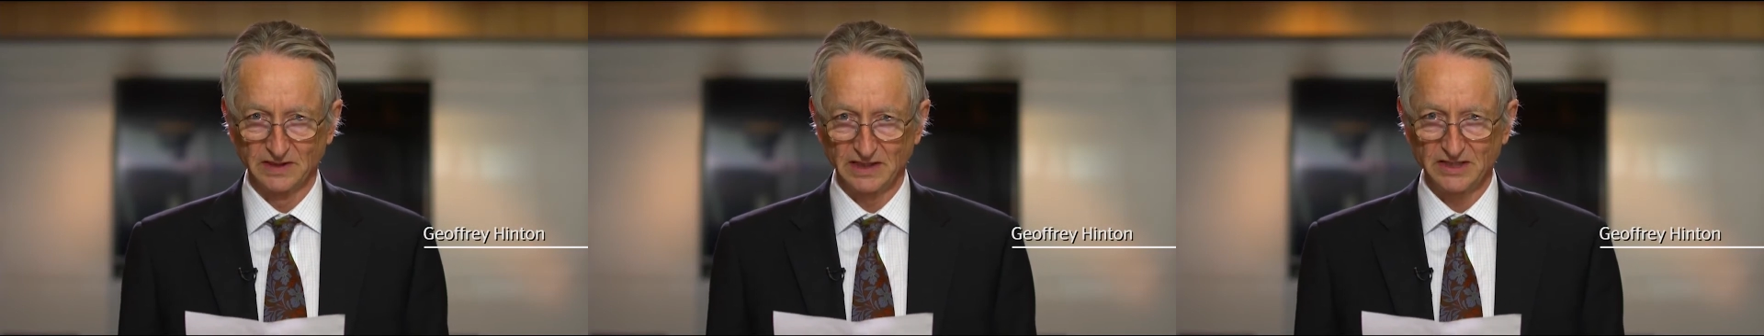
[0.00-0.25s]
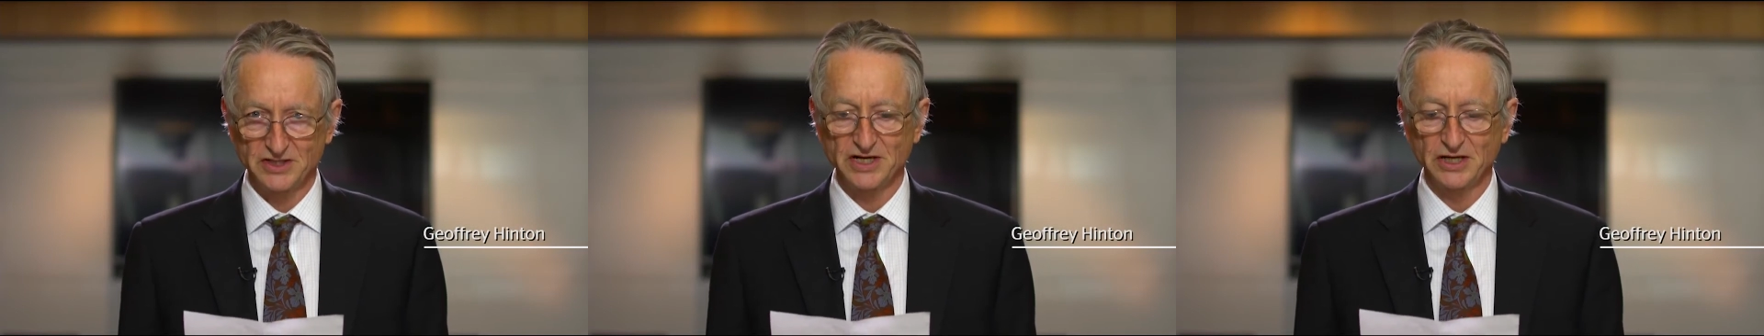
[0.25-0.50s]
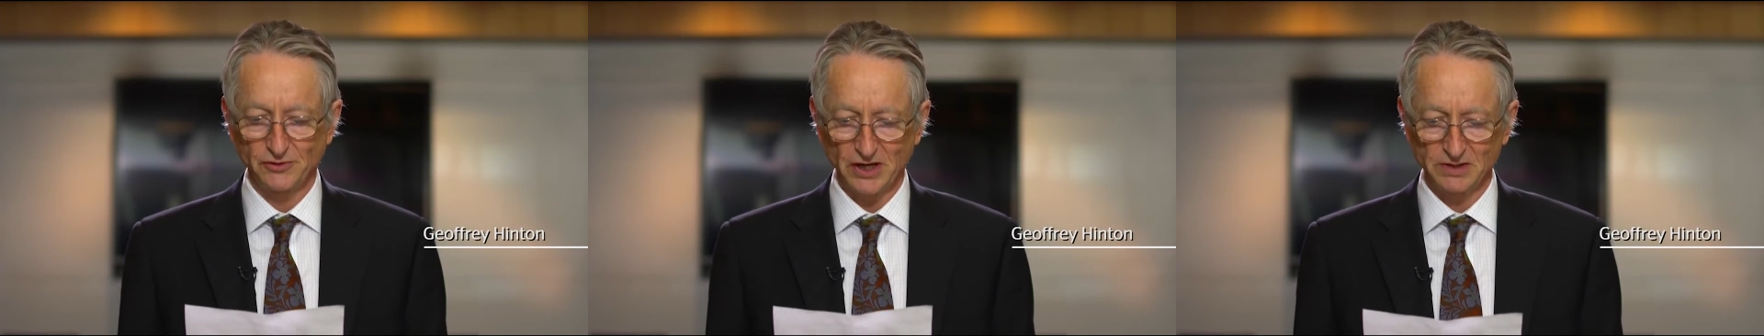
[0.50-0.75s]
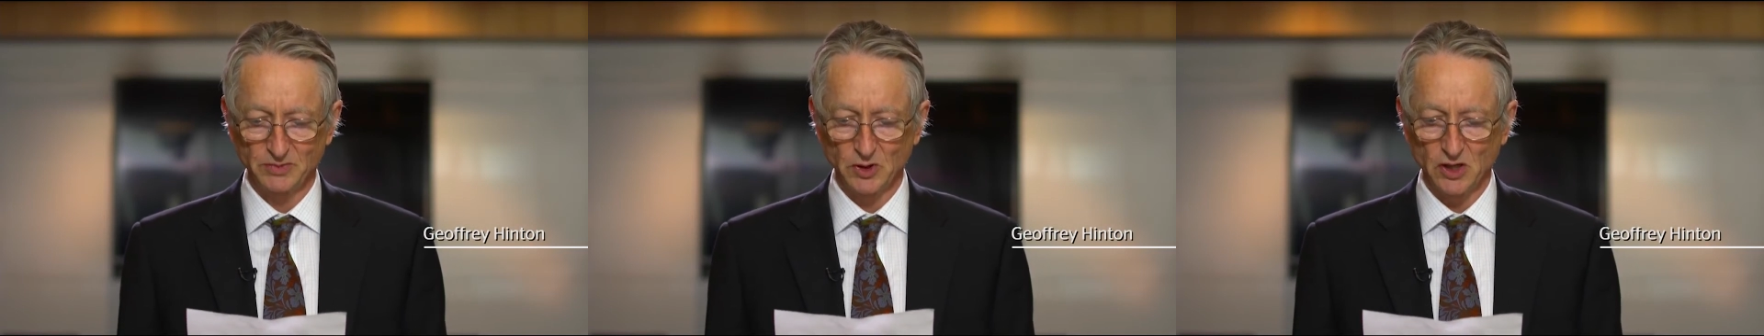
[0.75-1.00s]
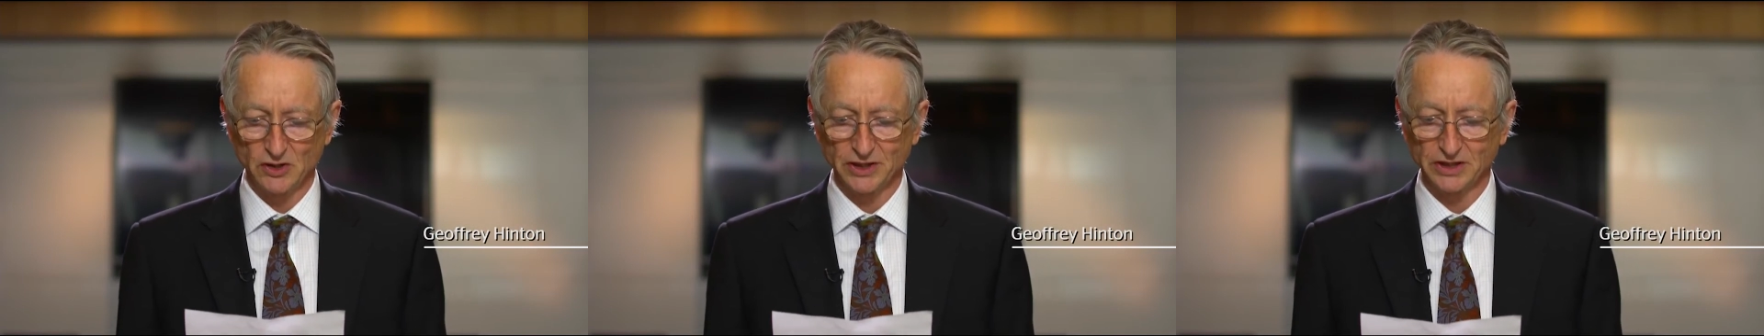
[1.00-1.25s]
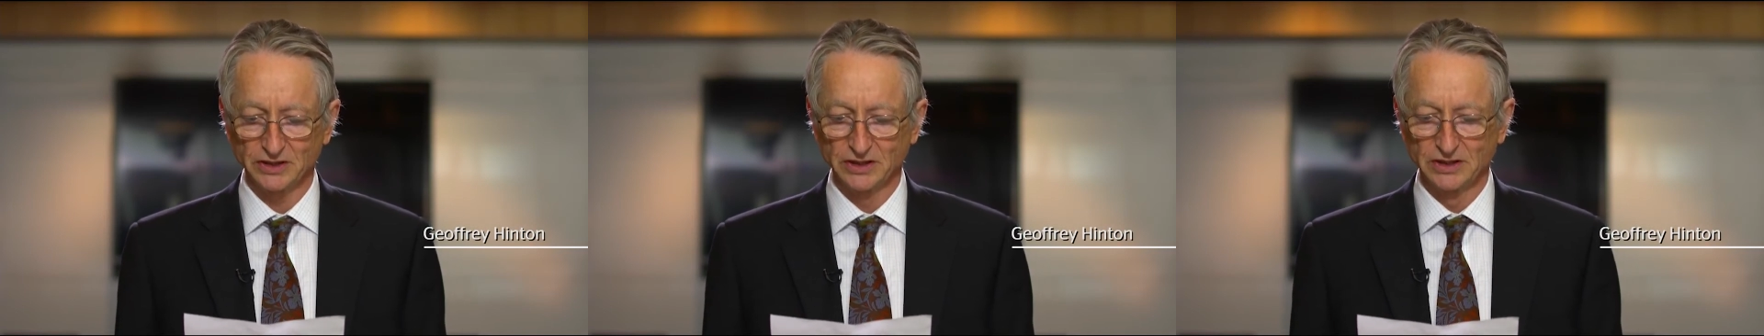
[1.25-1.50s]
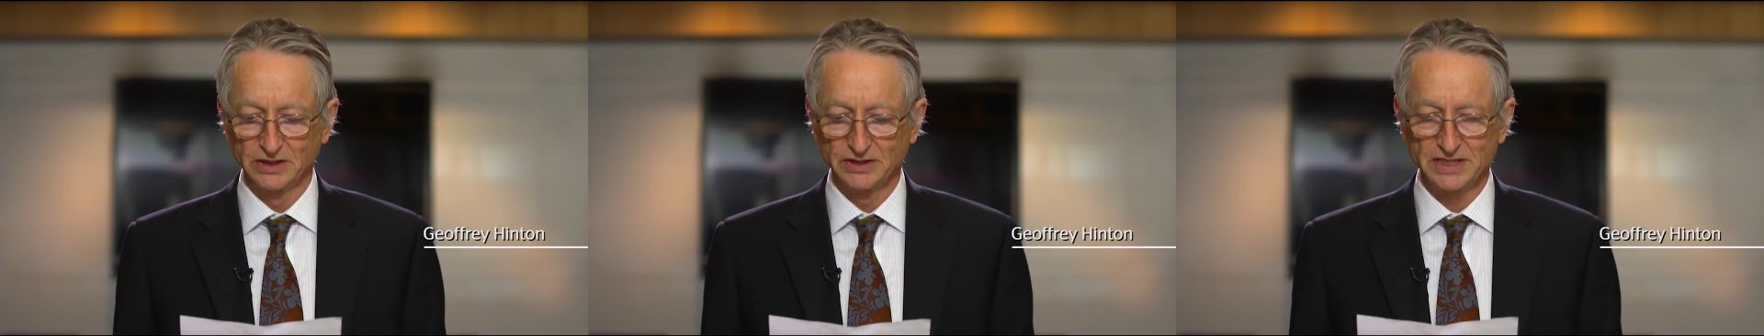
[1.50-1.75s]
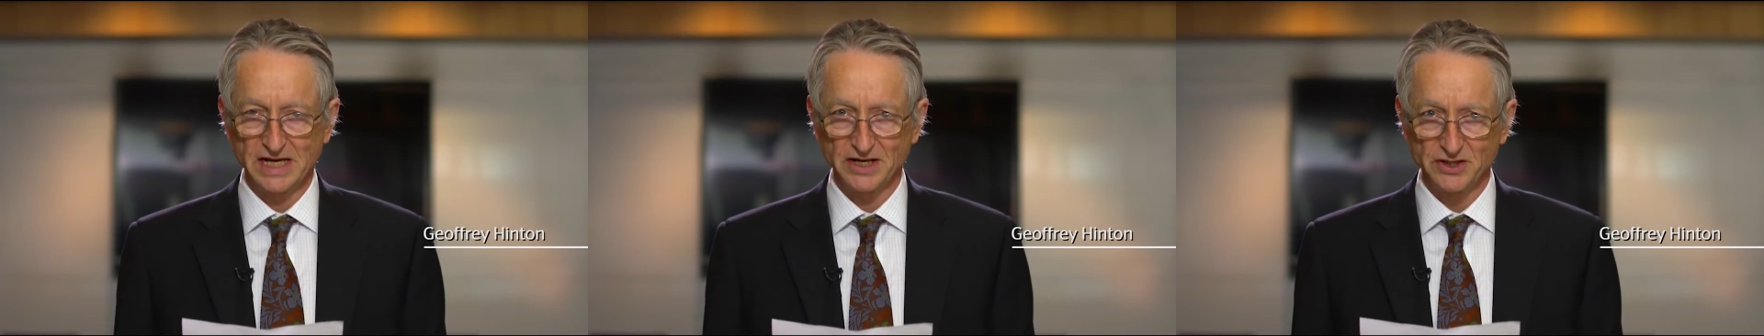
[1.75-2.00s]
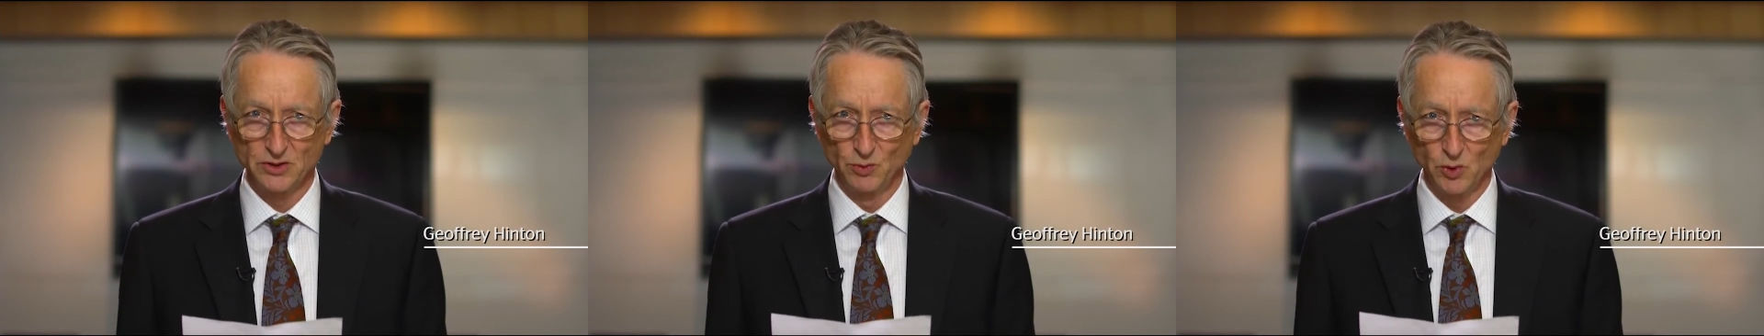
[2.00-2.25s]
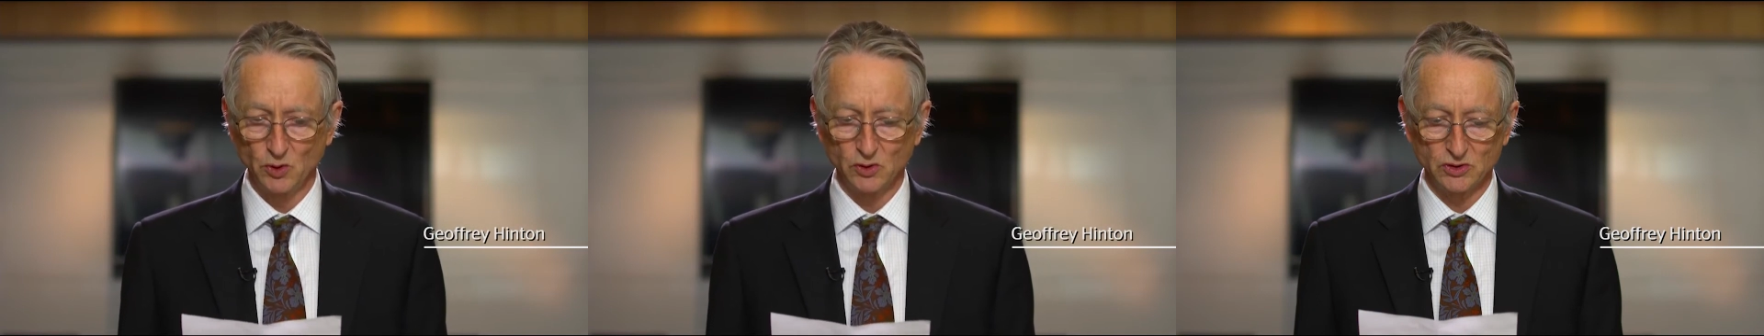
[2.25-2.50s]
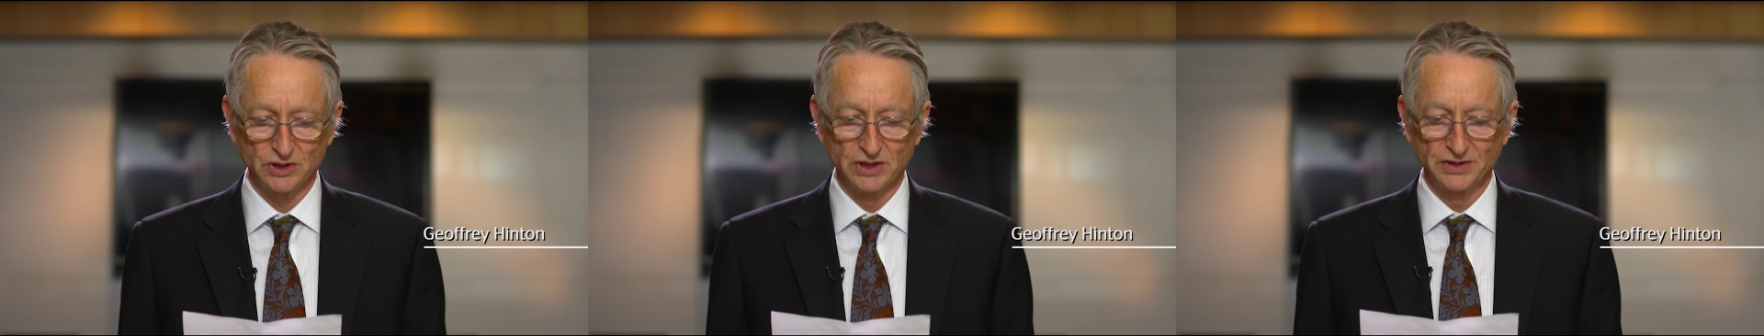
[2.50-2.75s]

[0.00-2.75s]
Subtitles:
It's an incredible honour to get an award